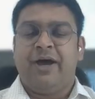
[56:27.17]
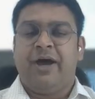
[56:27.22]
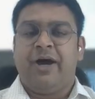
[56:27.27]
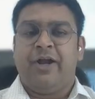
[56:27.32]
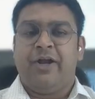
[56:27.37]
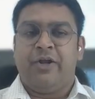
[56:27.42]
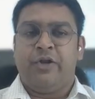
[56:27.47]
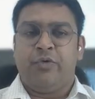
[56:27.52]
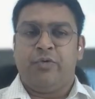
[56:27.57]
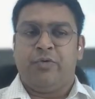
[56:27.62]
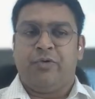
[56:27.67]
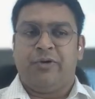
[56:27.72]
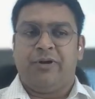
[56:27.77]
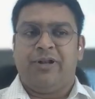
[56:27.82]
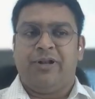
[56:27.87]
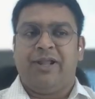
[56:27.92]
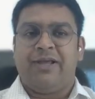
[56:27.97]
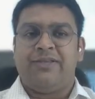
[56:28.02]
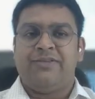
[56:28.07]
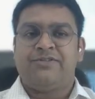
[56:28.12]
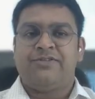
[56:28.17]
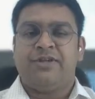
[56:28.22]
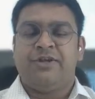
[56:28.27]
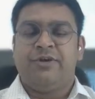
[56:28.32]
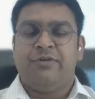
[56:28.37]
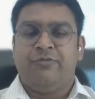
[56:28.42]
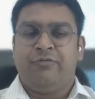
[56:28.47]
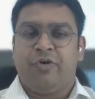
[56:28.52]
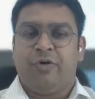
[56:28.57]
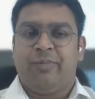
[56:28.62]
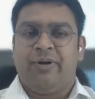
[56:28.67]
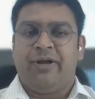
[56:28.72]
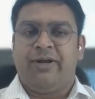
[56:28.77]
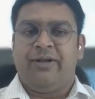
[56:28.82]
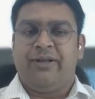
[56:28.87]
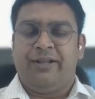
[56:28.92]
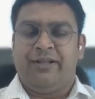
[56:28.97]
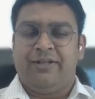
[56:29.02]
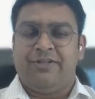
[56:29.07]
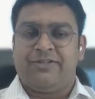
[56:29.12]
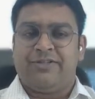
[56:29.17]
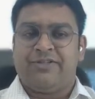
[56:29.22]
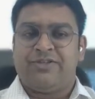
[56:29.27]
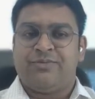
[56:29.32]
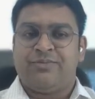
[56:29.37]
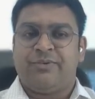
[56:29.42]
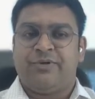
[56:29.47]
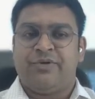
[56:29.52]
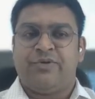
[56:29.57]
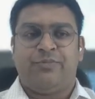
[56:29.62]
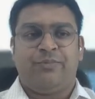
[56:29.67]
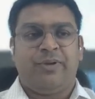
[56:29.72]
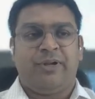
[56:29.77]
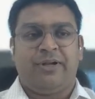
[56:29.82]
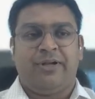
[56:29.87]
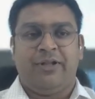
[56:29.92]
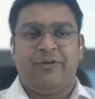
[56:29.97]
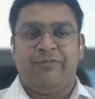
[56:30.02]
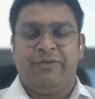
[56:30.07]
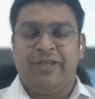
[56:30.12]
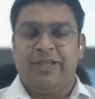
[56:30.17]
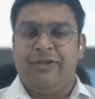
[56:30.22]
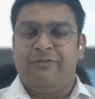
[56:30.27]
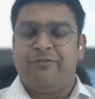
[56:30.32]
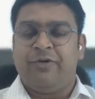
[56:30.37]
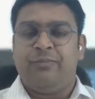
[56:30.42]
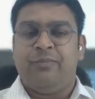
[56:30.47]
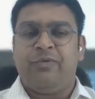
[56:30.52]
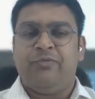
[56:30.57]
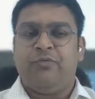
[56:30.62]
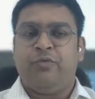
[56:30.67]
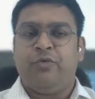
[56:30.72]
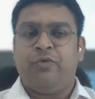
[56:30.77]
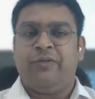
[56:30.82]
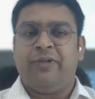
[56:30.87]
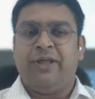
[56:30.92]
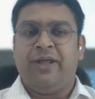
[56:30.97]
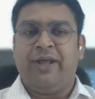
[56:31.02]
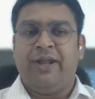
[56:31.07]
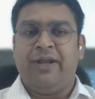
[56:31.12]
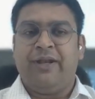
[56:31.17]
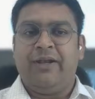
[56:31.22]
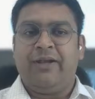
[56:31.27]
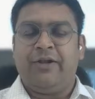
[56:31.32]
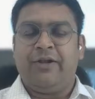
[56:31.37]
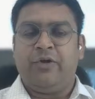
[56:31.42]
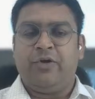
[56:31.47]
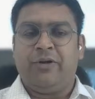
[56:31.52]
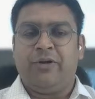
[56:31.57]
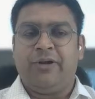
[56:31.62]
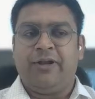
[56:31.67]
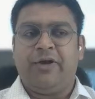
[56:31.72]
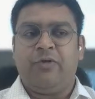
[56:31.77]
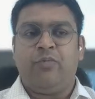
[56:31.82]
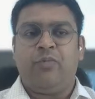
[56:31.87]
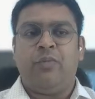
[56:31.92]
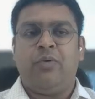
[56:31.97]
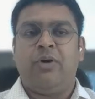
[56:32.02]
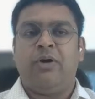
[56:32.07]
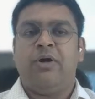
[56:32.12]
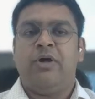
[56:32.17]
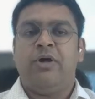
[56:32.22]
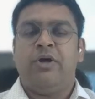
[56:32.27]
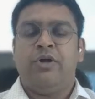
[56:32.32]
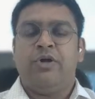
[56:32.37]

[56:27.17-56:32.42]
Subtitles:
are neutralized from an intelligence perspective even before they enter your network,